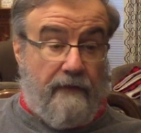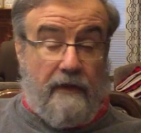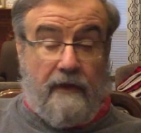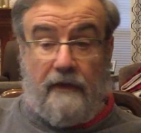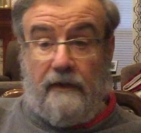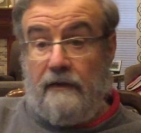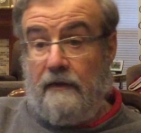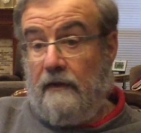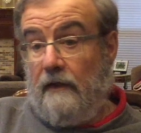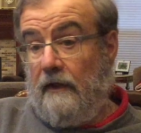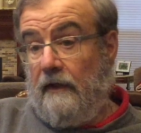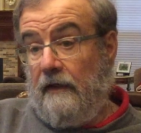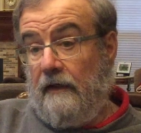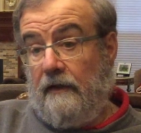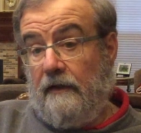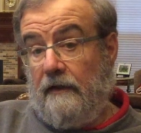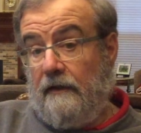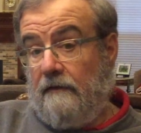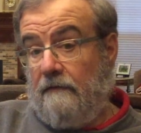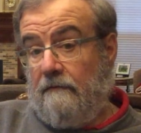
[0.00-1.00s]
And
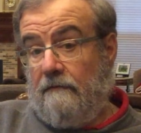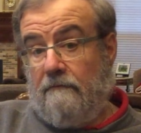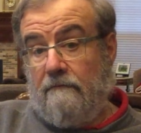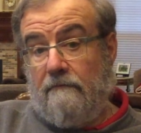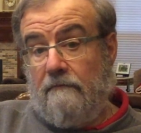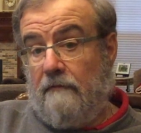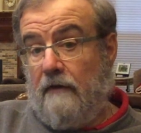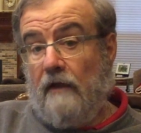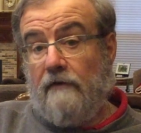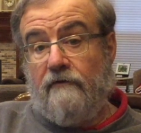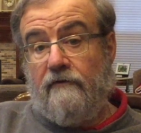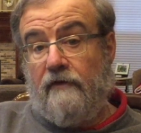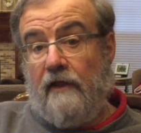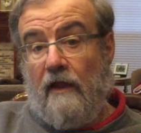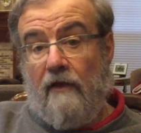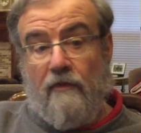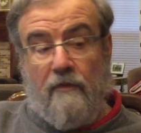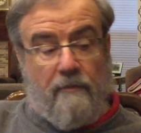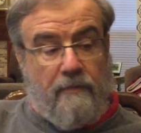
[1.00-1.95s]
he cuts down the